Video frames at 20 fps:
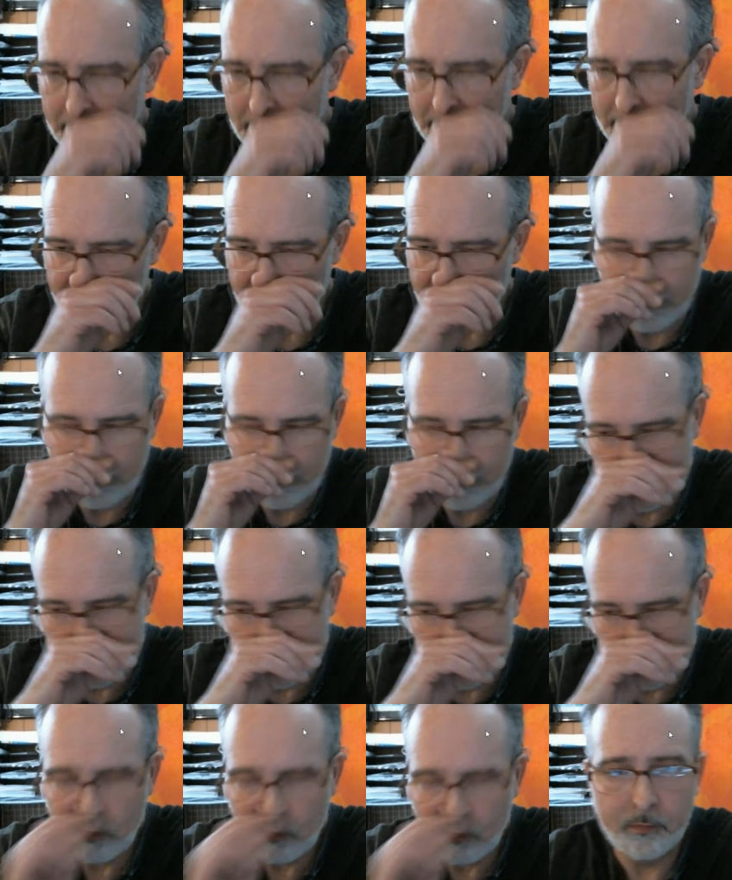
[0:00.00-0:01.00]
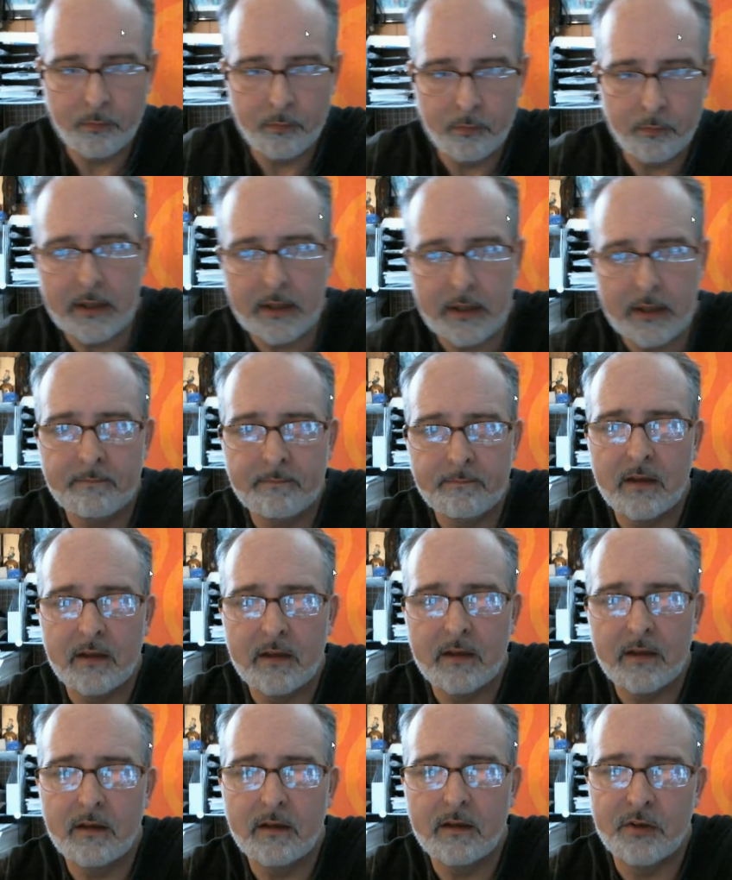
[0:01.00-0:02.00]
You know, because he told me
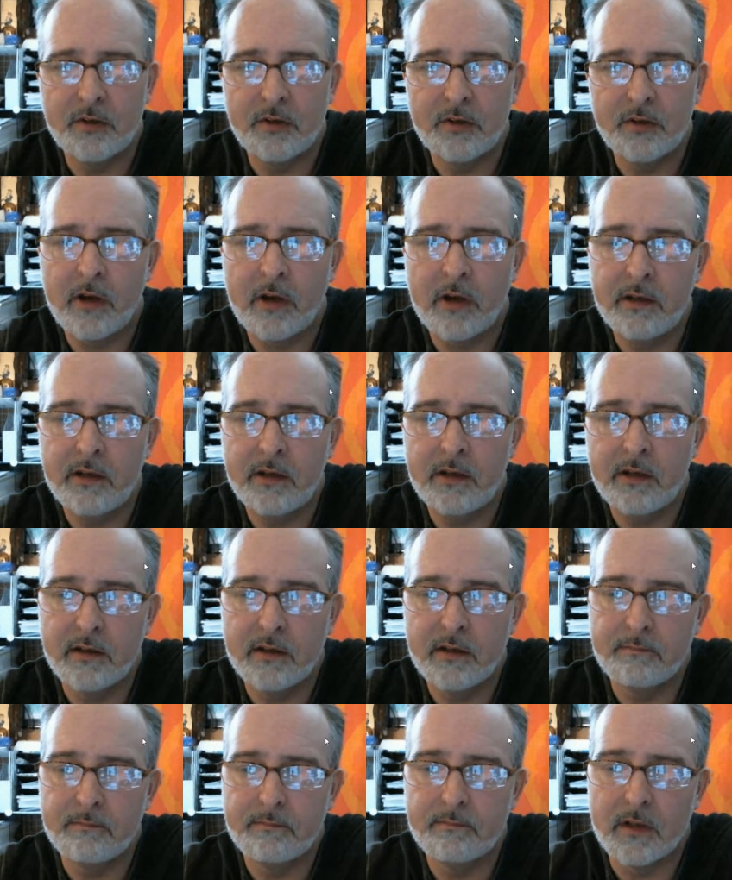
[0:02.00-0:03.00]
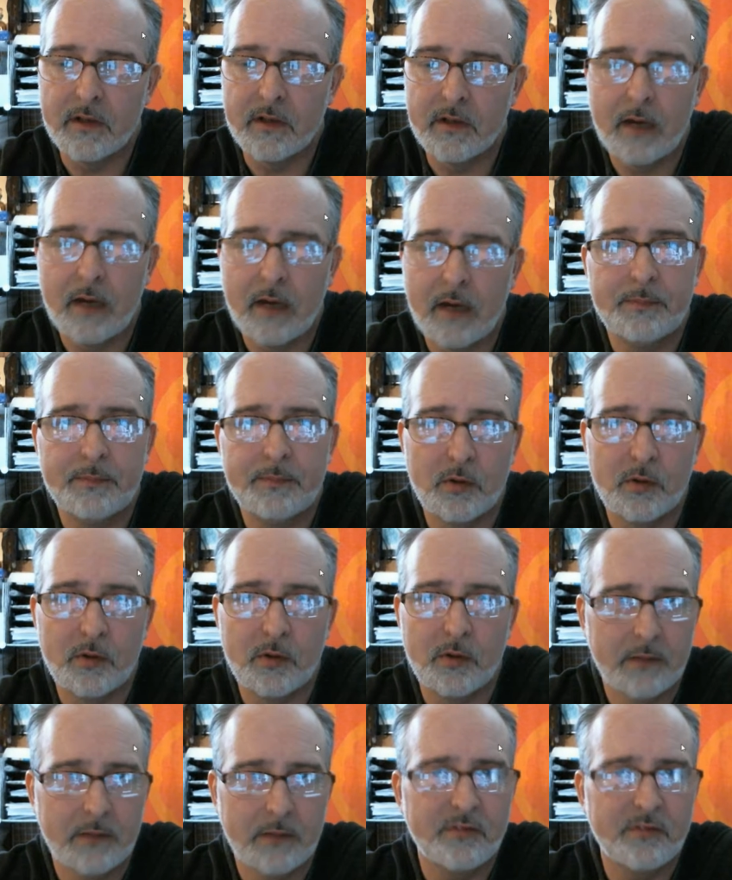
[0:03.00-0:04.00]
that he had been trying to get a comic book
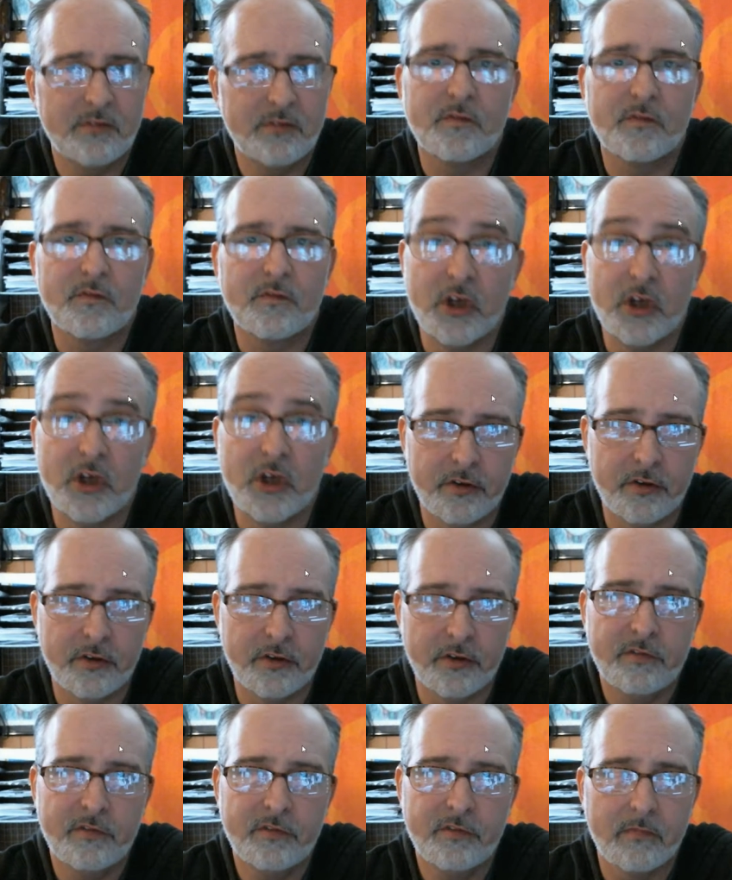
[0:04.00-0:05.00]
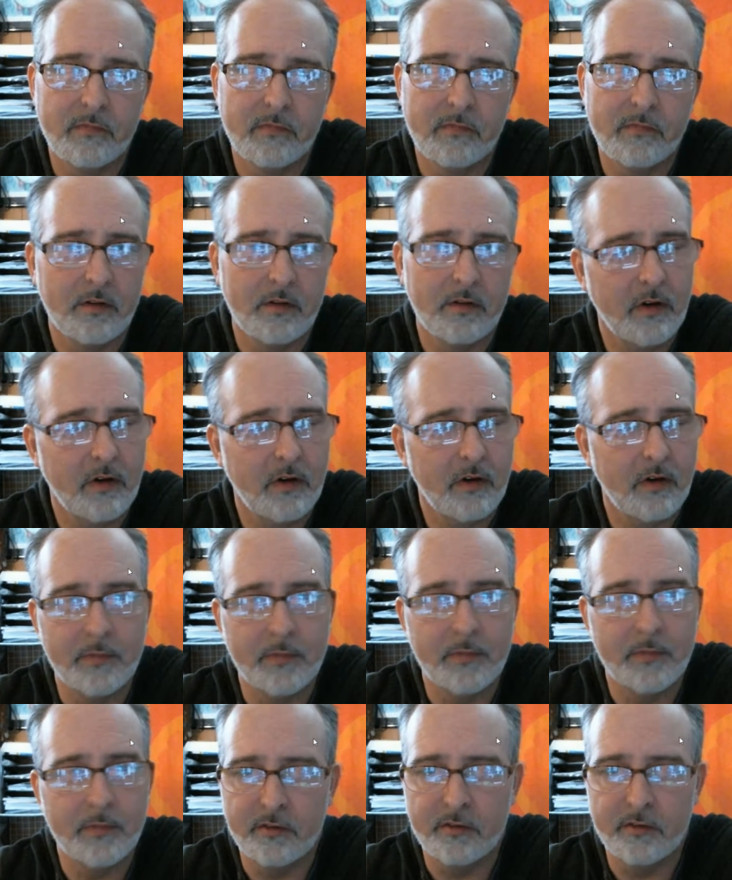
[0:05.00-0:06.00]
published for years. I don't know how
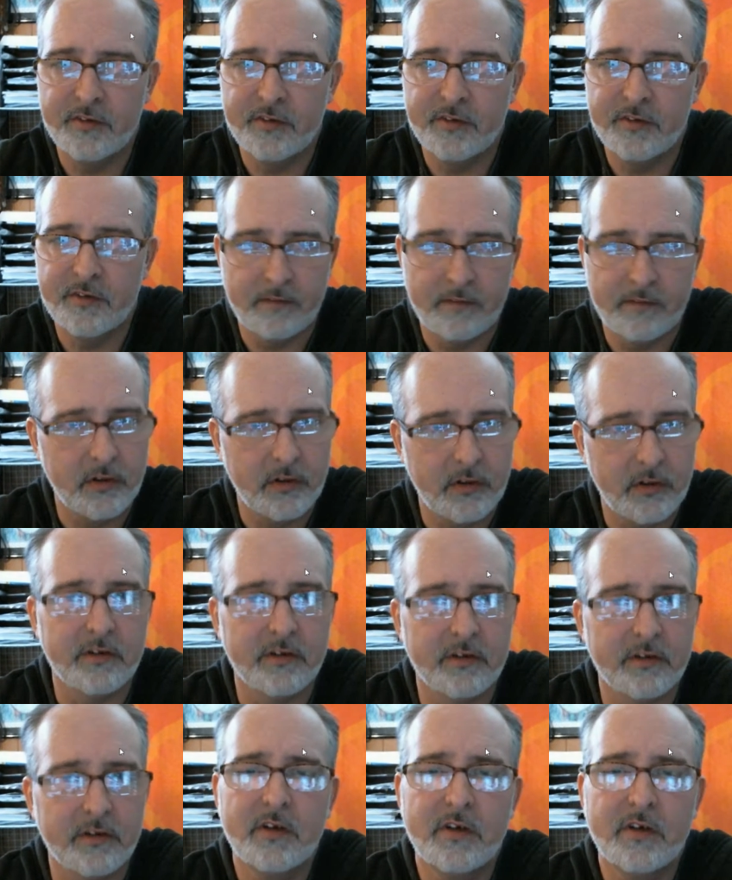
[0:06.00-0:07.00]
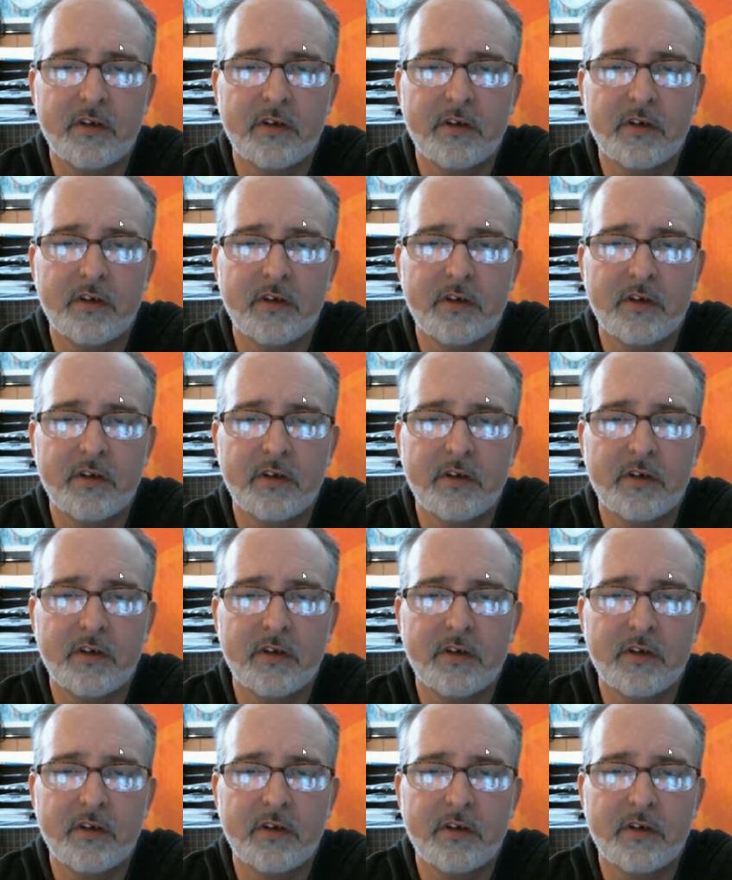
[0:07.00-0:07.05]
many years, he said for years.